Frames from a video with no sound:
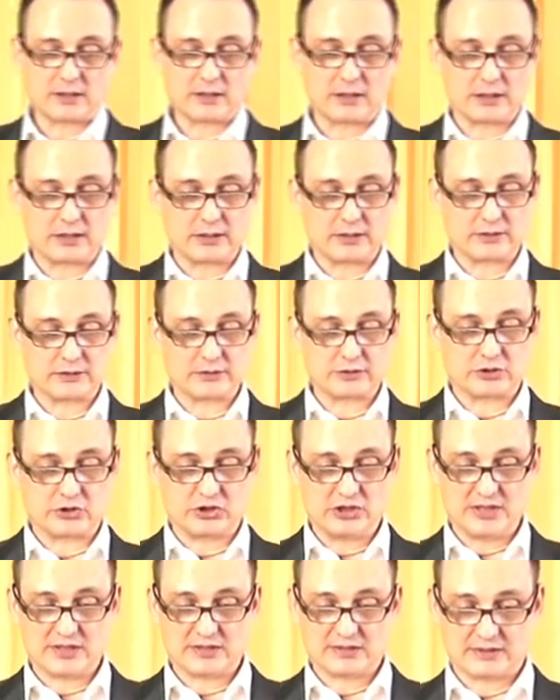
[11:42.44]
Uh,
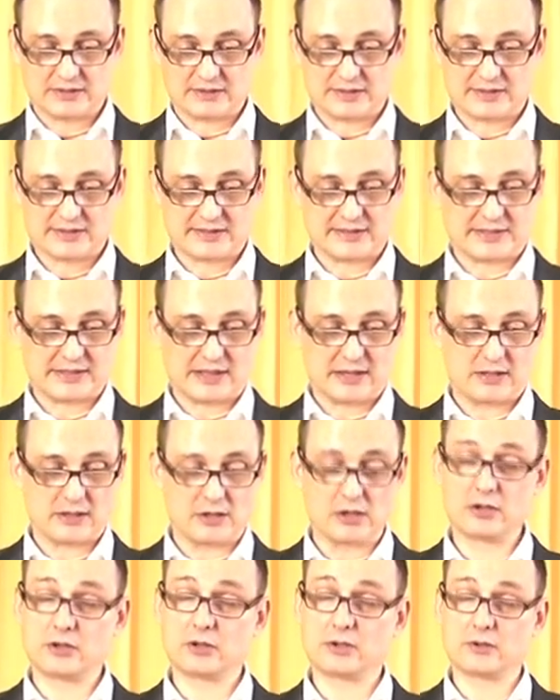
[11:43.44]
Jesus,
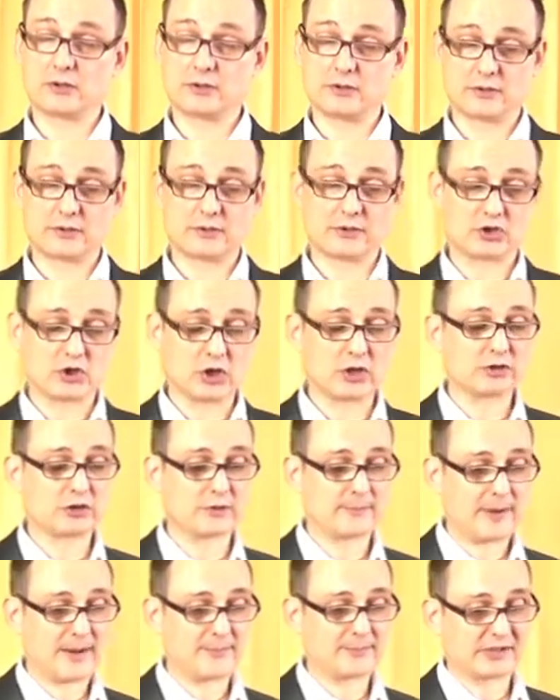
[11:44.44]
uh, John
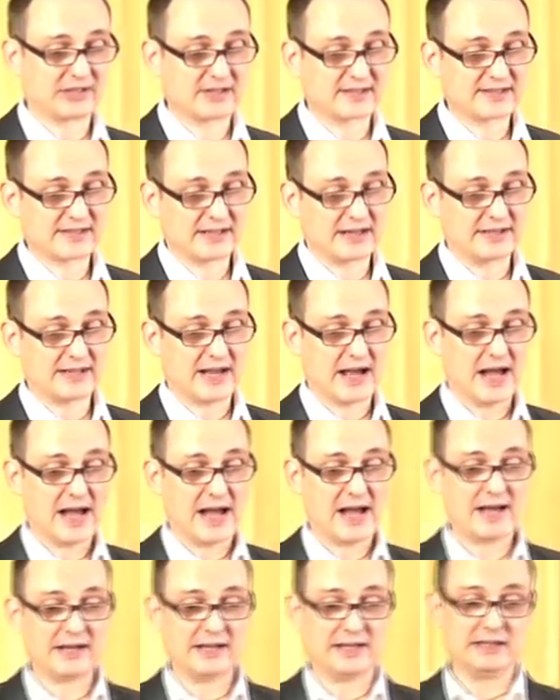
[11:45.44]
the Baptist said,
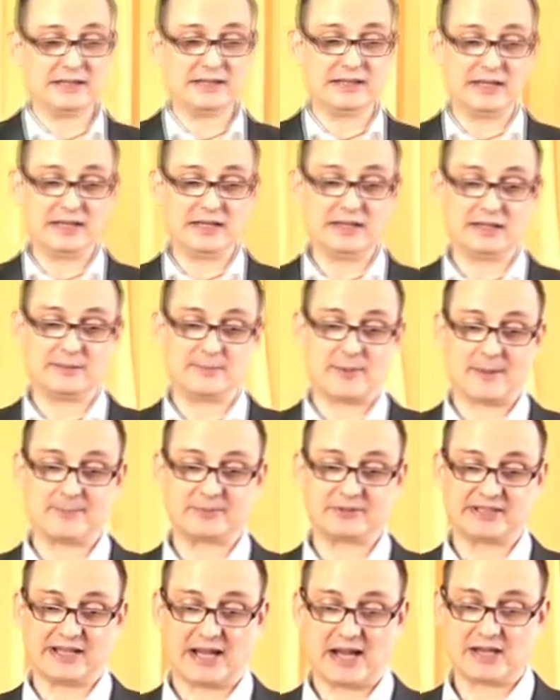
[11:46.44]
I indeed
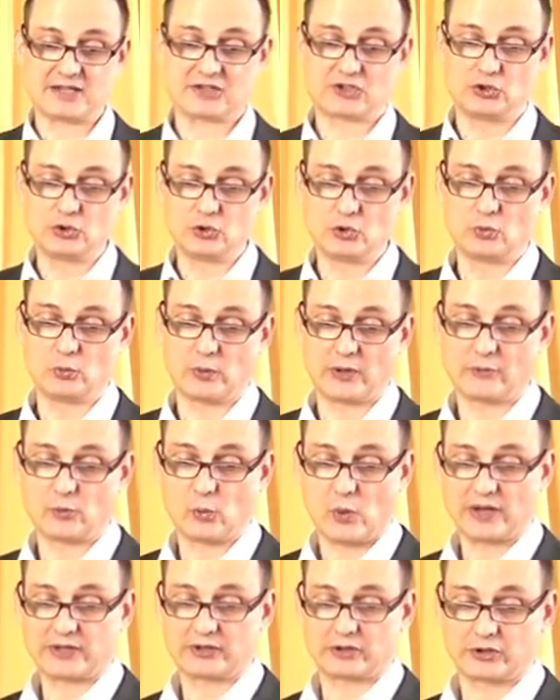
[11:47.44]
baptize you with
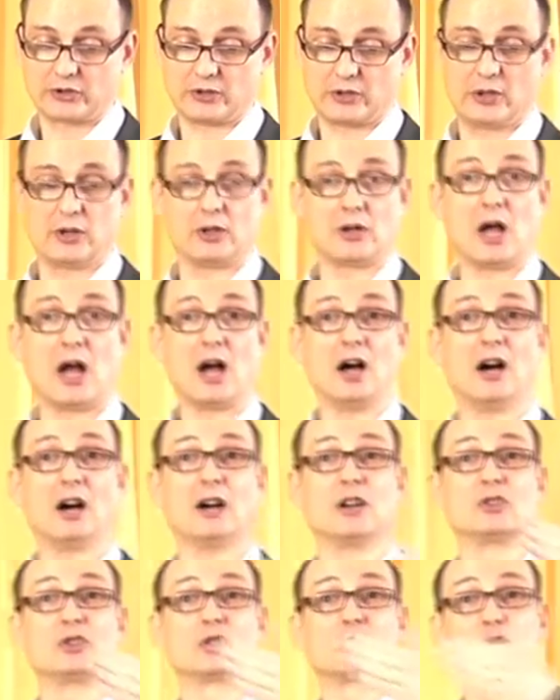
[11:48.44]
water
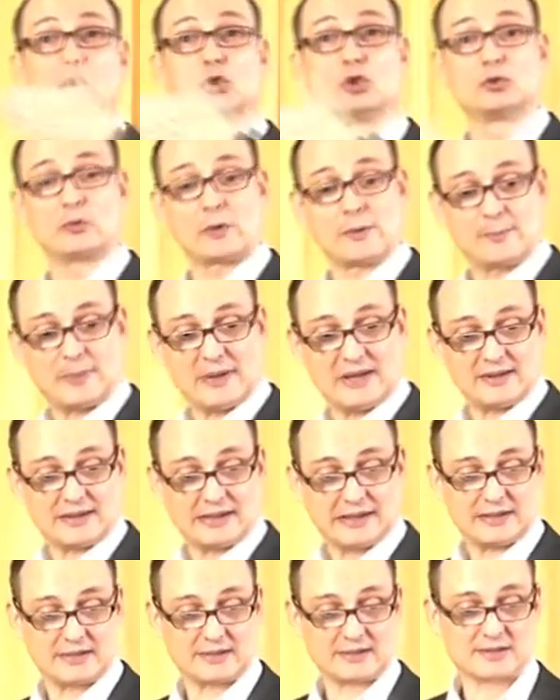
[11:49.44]
unto
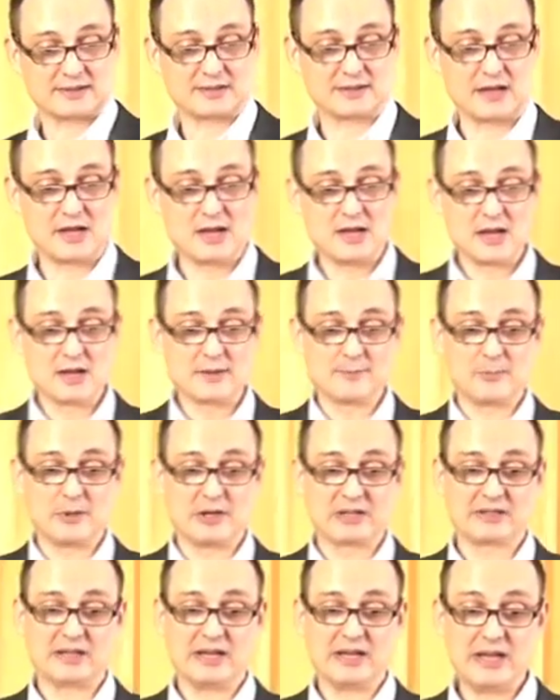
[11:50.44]
repentance,
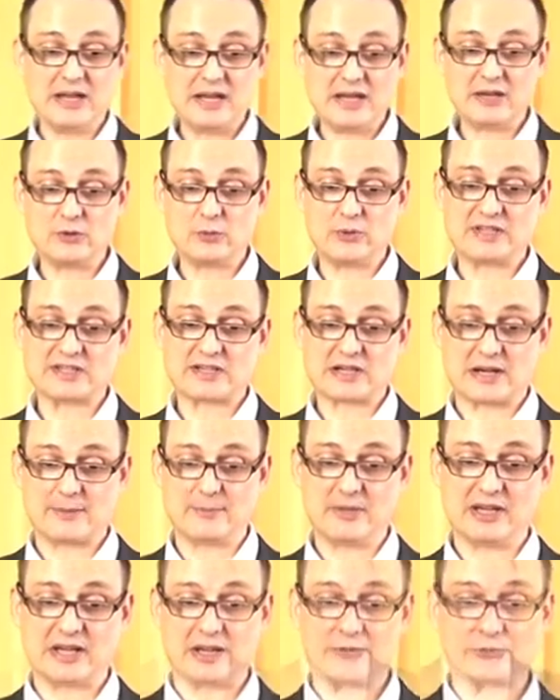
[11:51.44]
but he who is
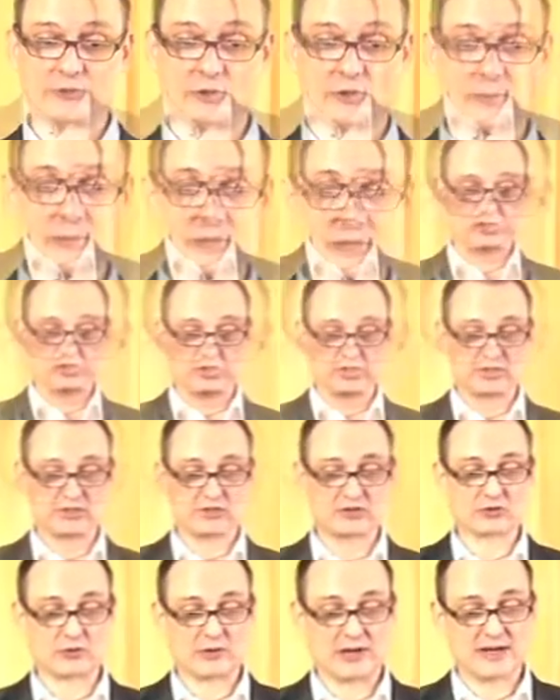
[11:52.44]
coming after me,
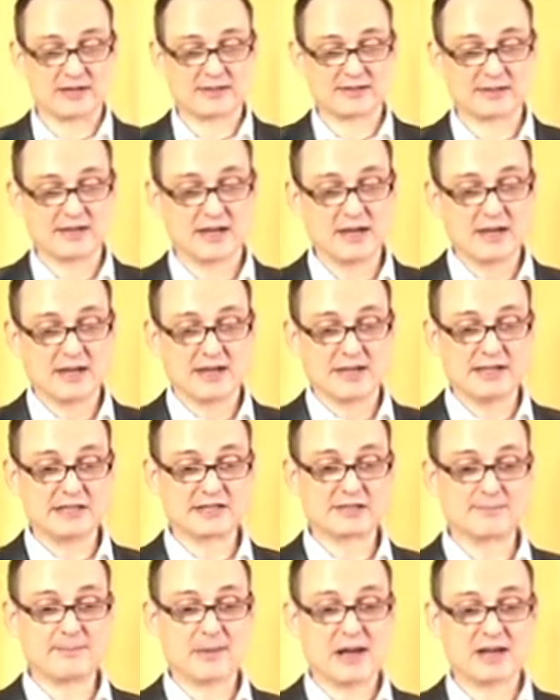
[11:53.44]
Jesus Christ,
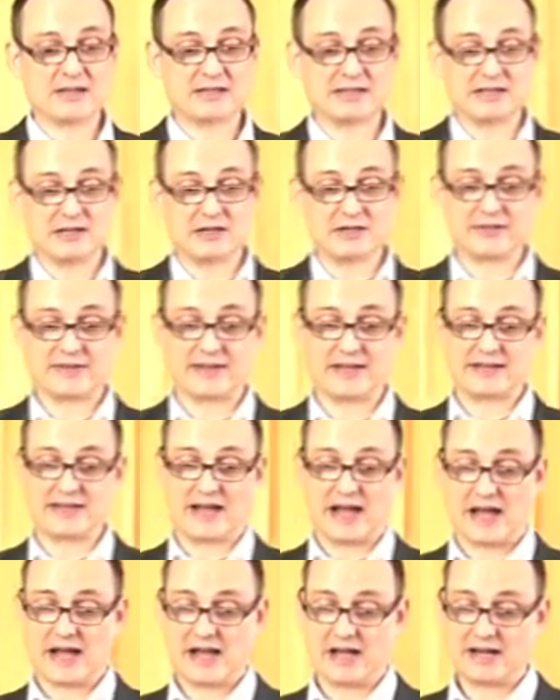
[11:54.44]
is mightier than
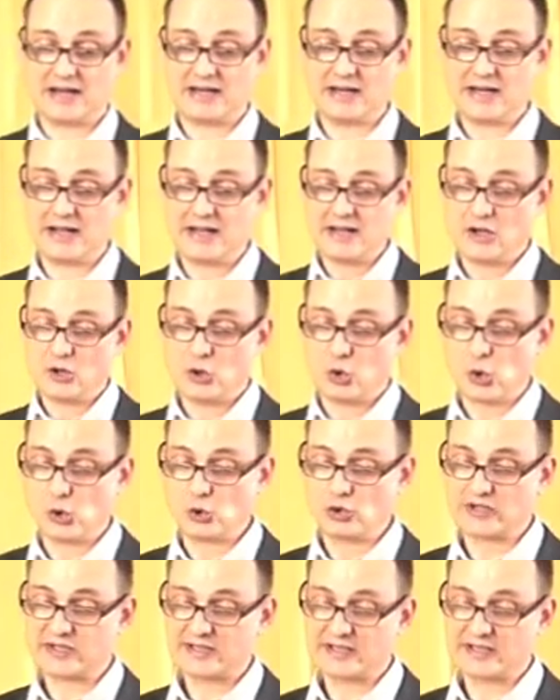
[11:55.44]
I, whose